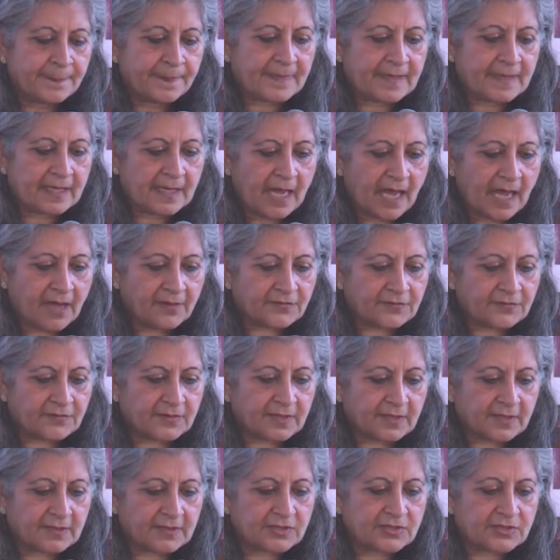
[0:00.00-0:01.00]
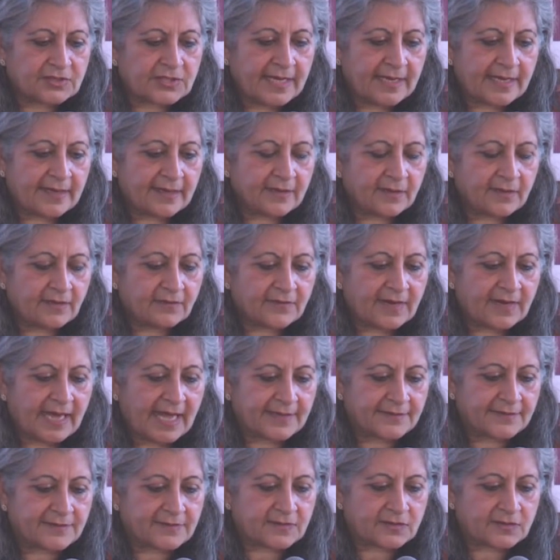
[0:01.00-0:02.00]
the laughter, the sharing of
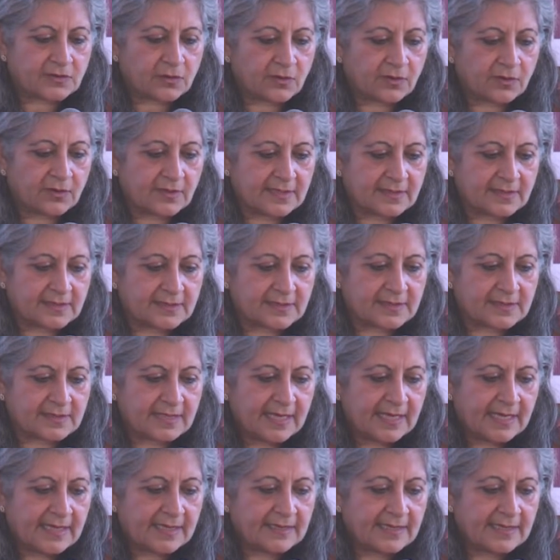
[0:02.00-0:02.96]
life's stories,